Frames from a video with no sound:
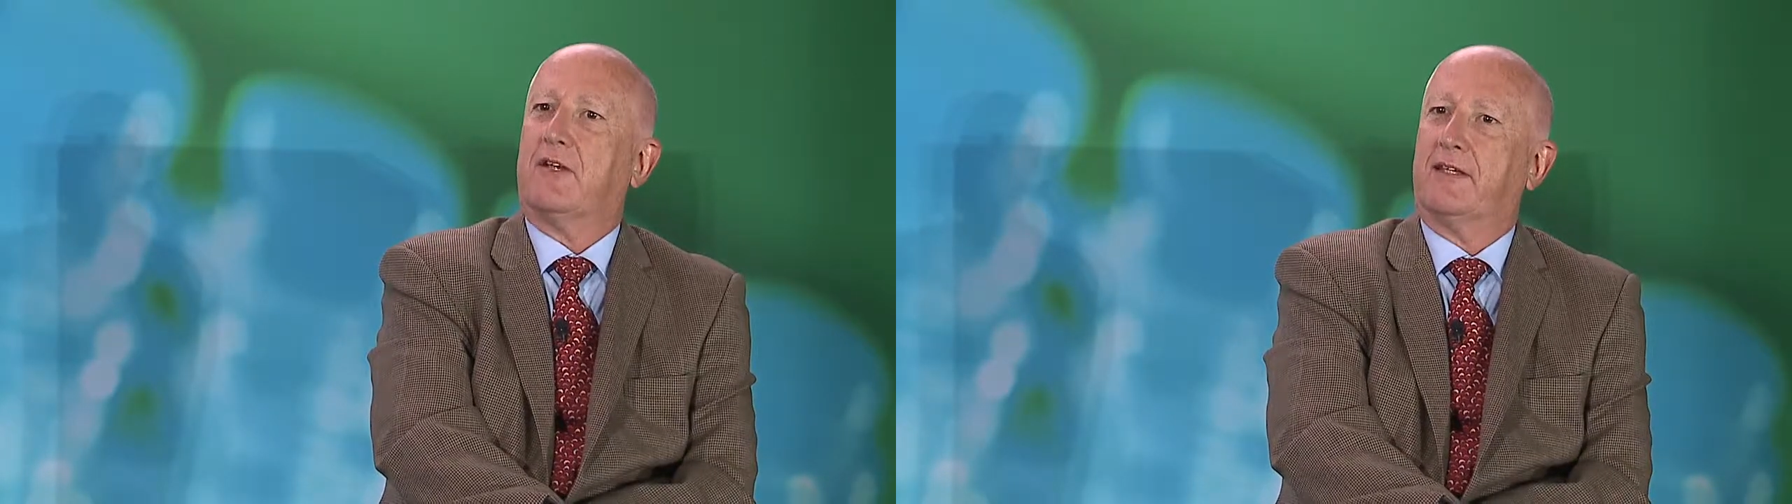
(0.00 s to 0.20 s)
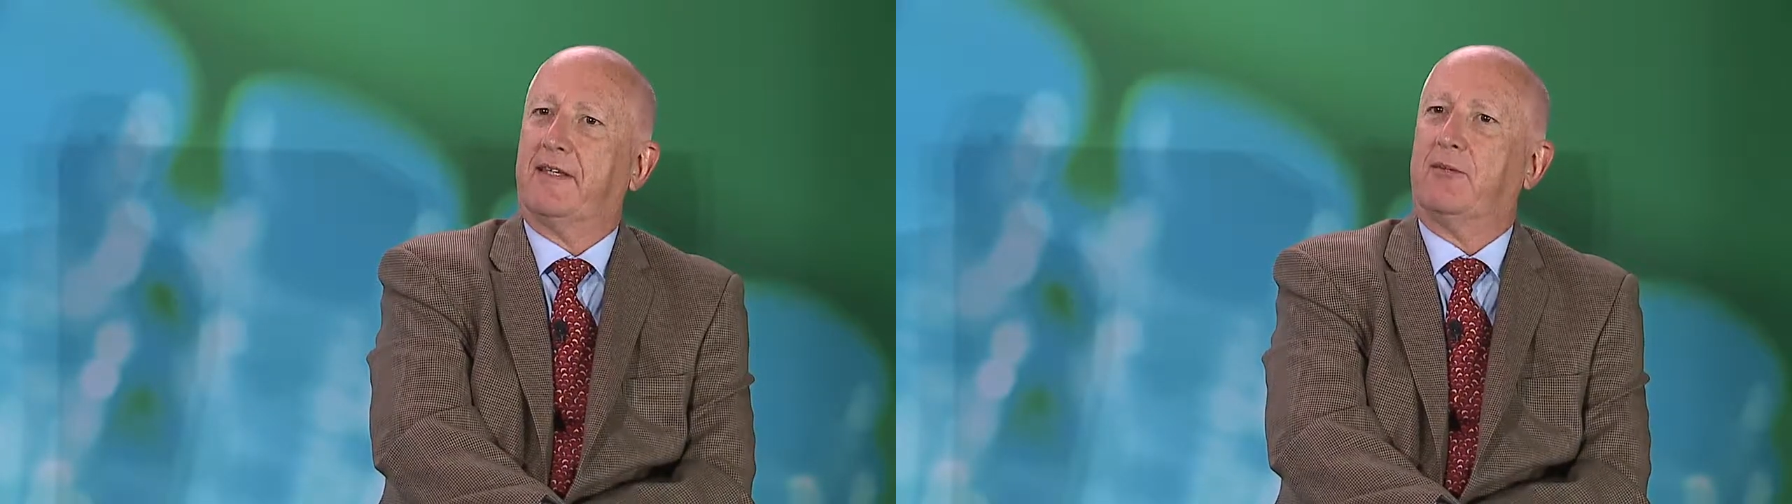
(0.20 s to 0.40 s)

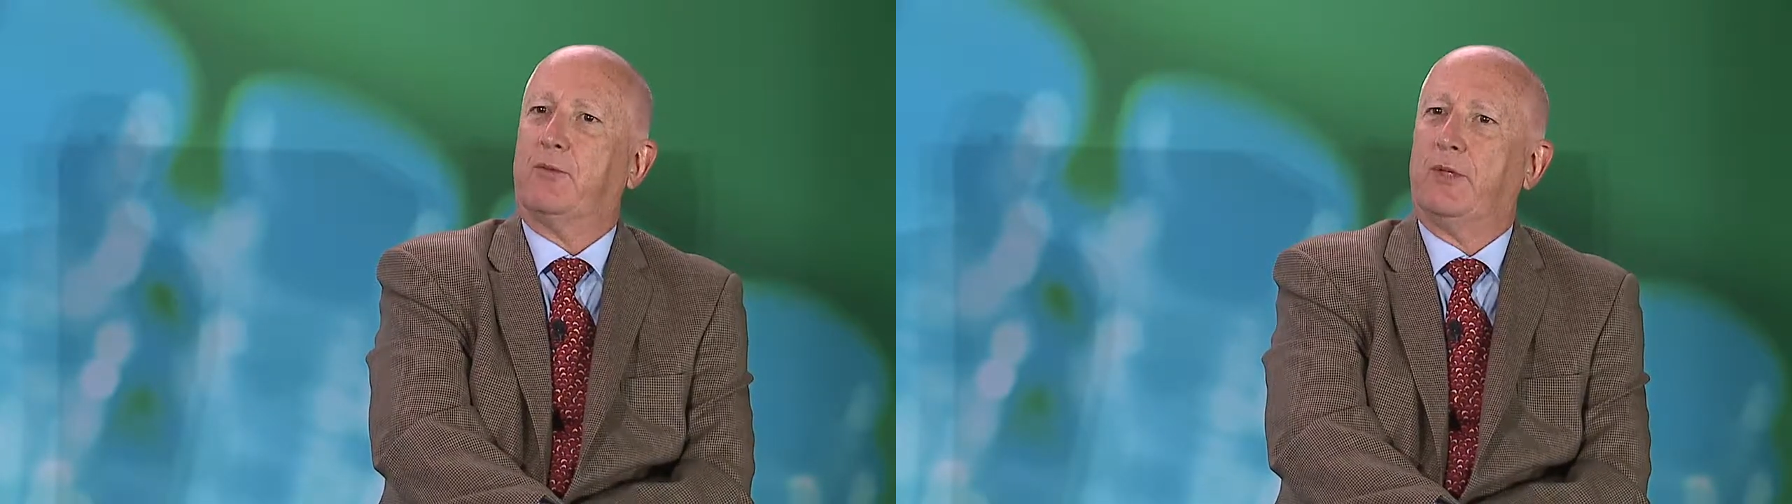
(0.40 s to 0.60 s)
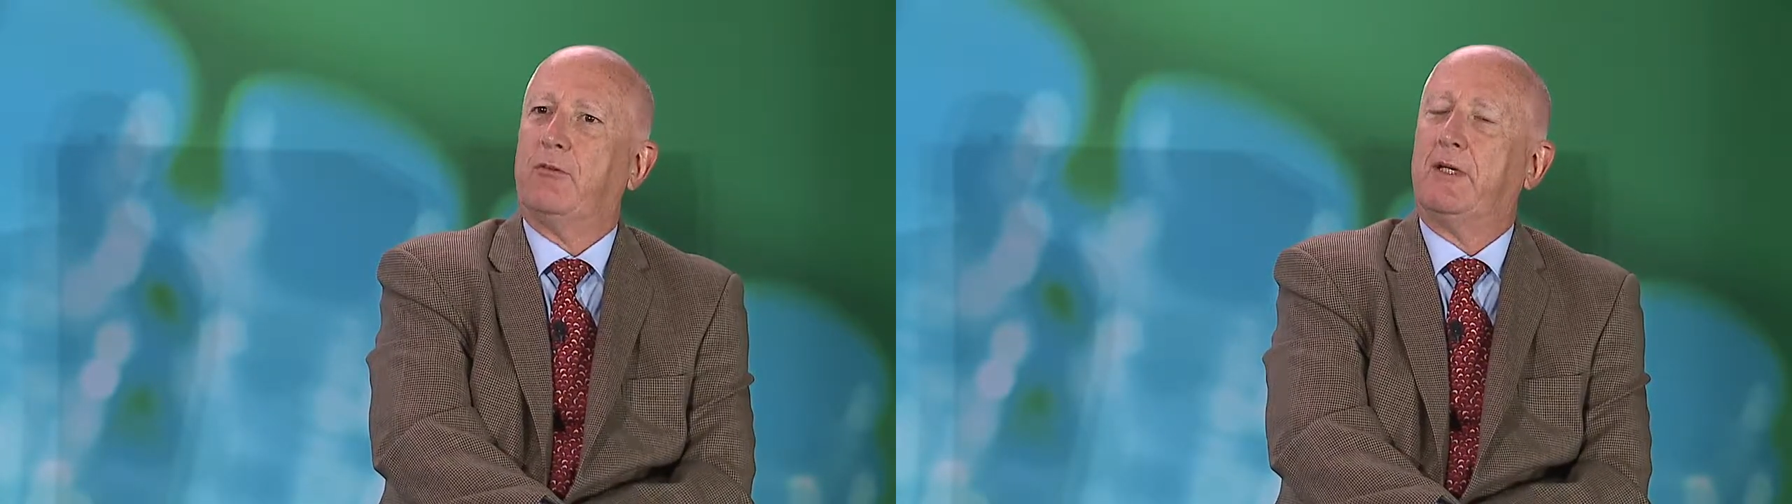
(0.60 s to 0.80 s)
I think
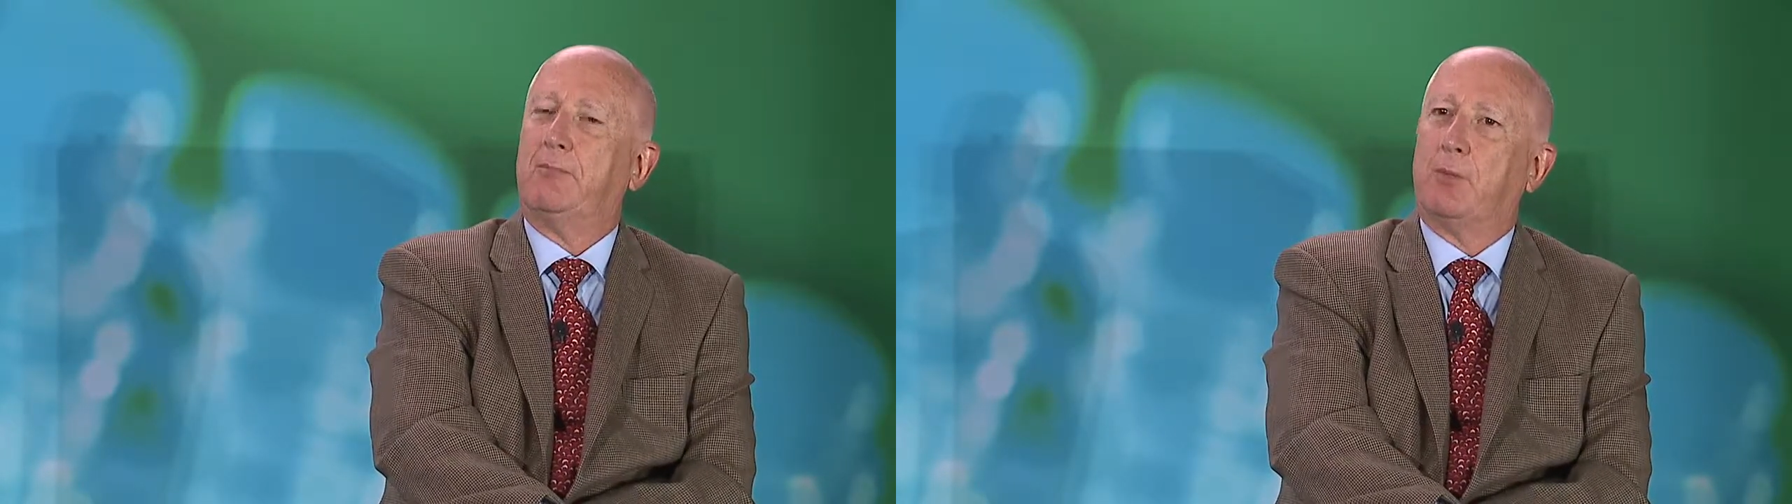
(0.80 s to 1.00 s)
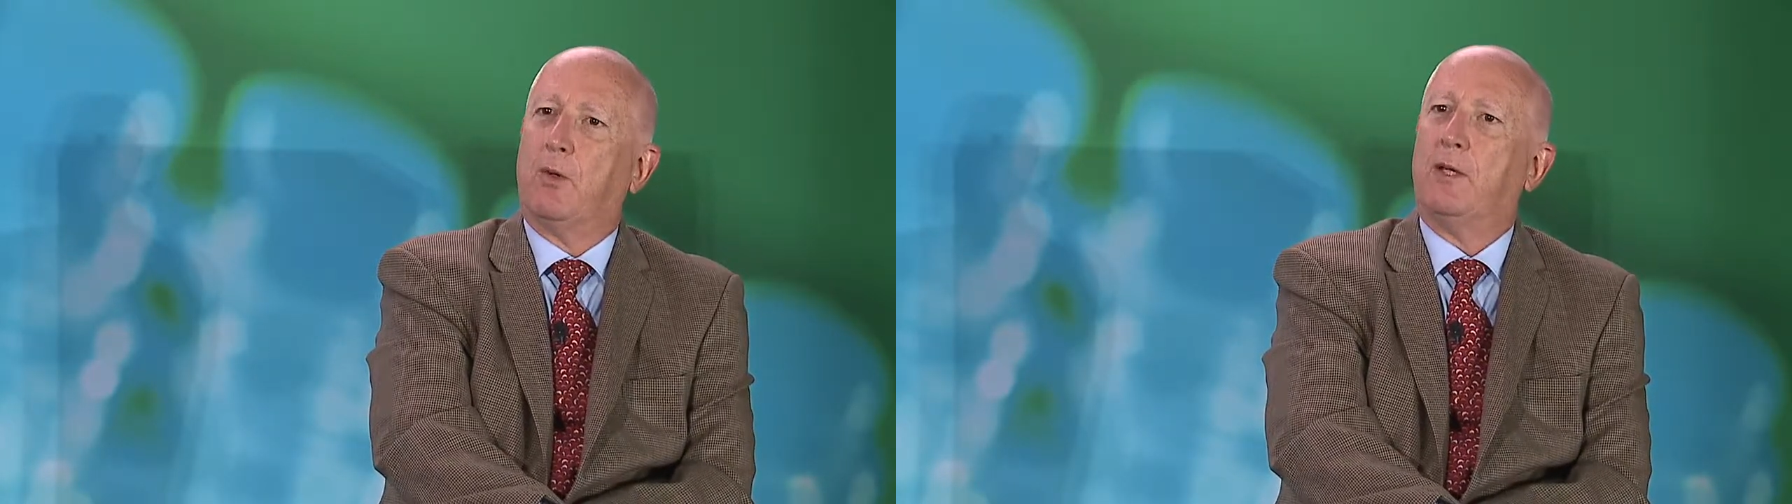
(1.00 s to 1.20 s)
we really
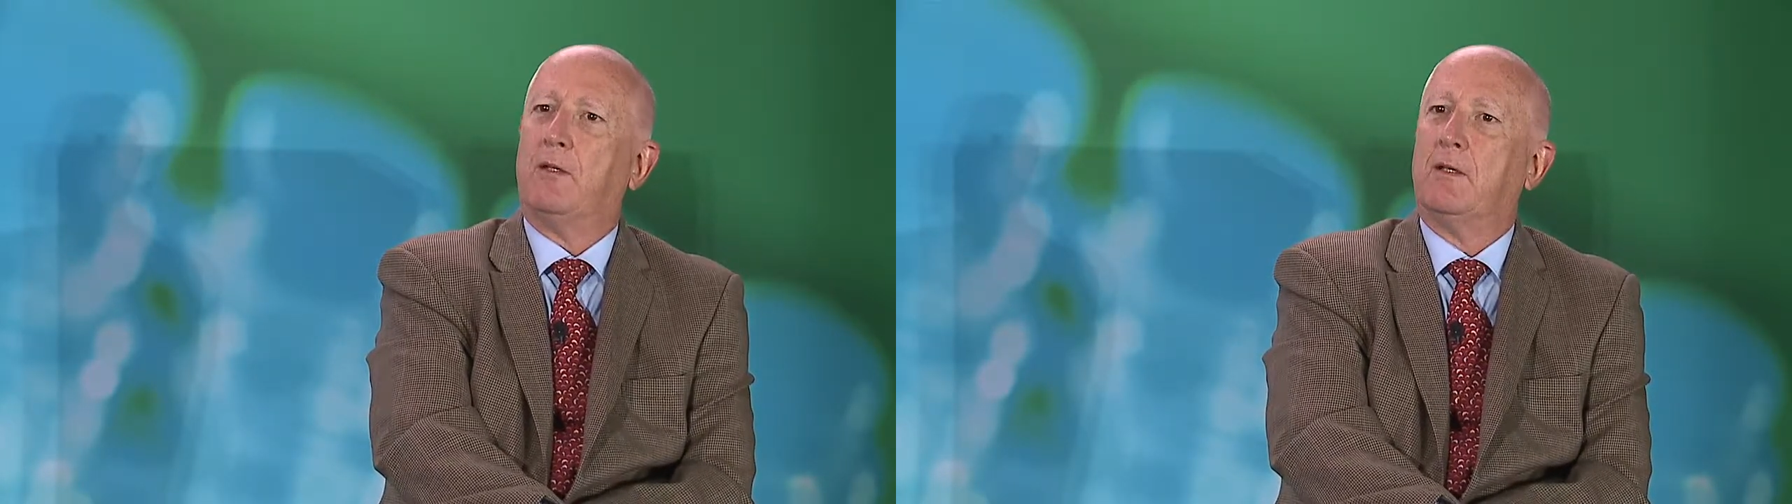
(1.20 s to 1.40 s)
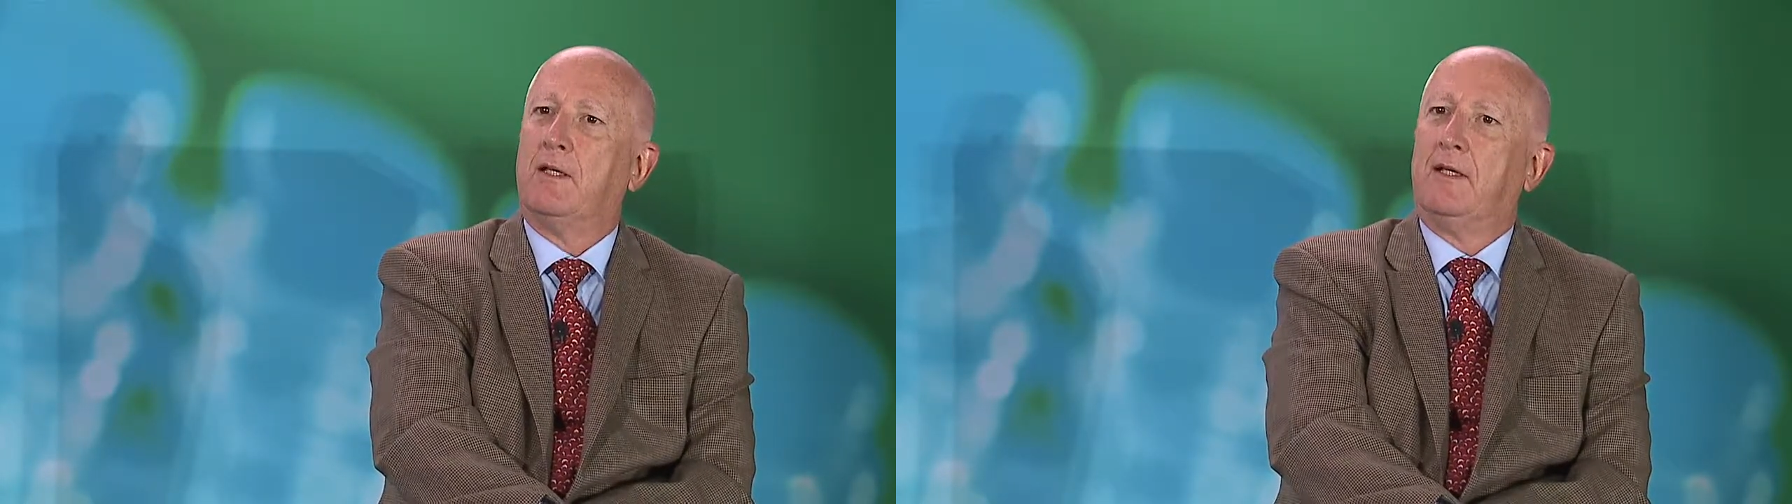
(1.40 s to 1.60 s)

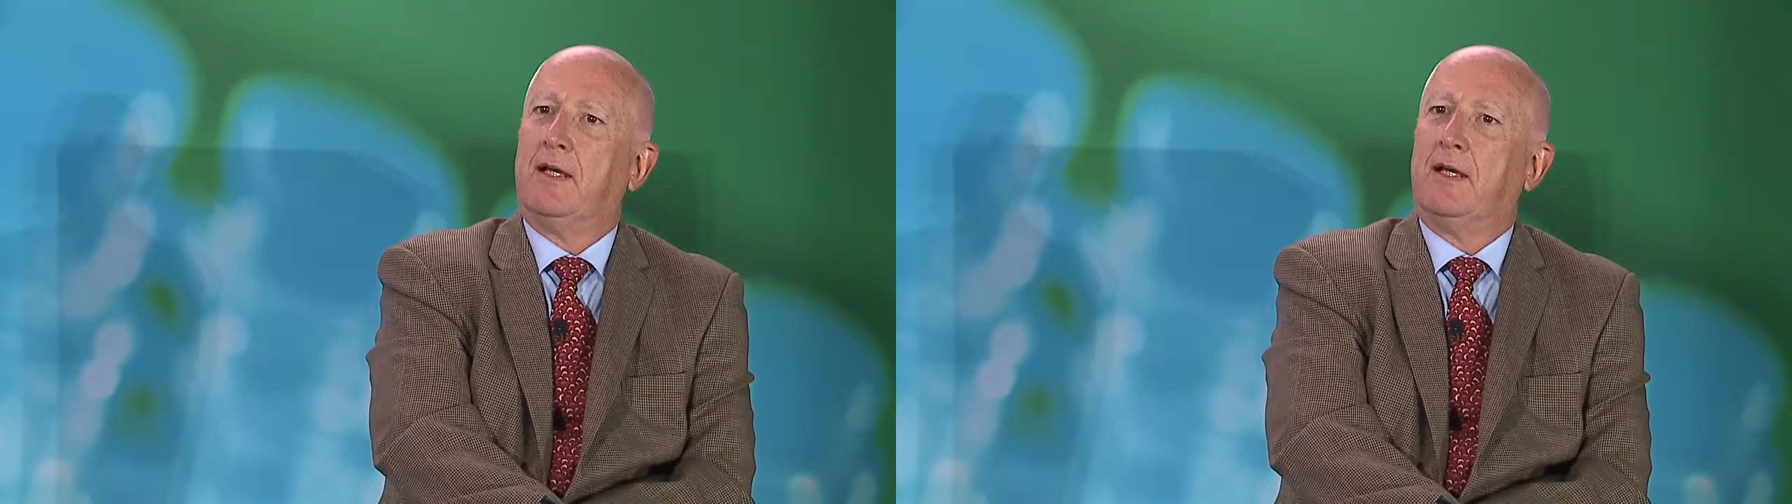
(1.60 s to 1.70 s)
boil